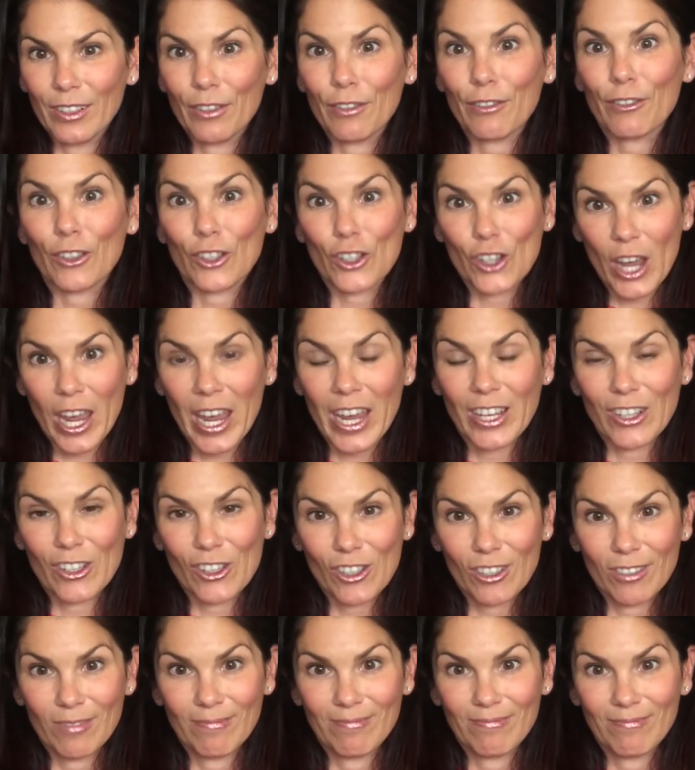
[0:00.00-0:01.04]
for
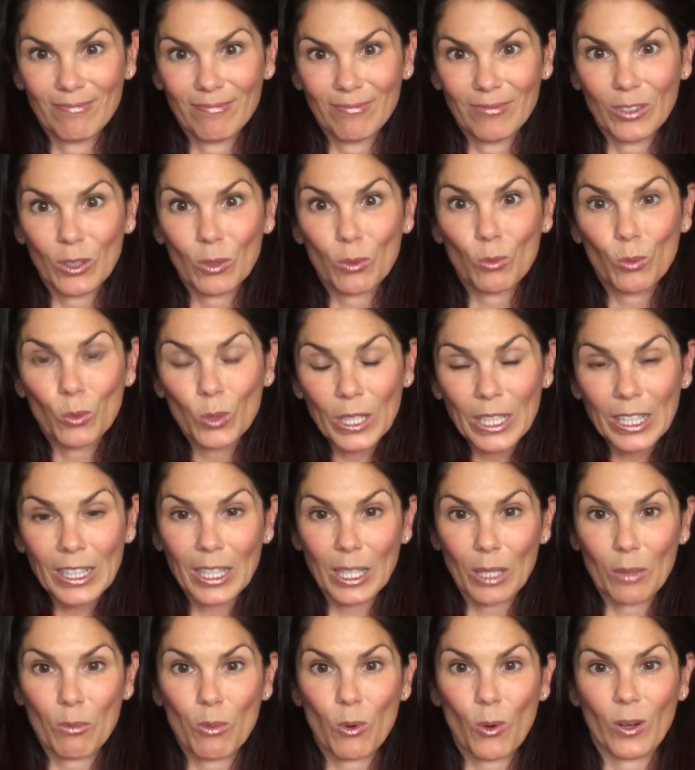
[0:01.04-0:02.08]
change.
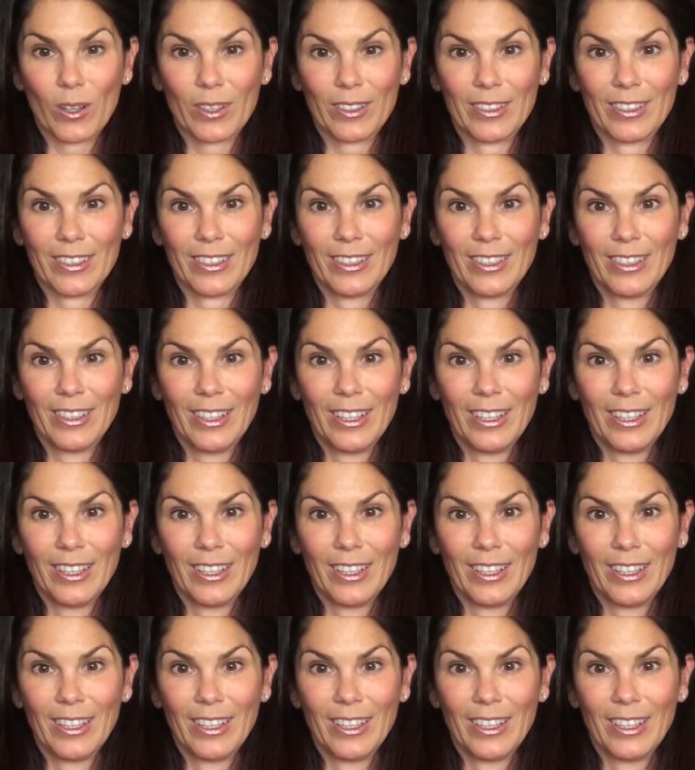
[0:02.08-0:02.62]
Really important.